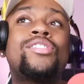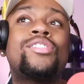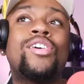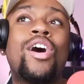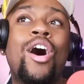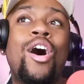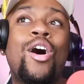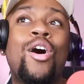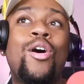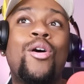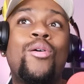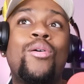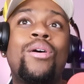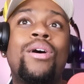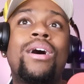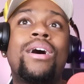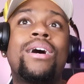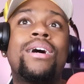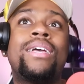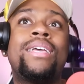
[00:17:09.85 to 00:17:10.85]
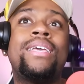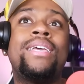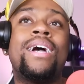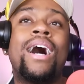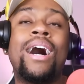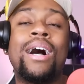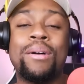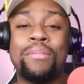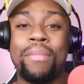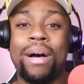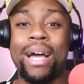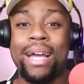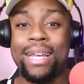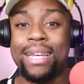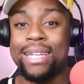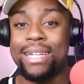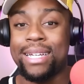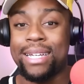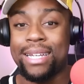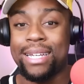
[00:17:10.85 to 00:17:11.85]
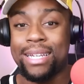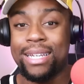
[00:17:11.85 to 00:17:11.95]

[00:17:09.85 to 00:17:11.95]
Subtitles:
so young-minded.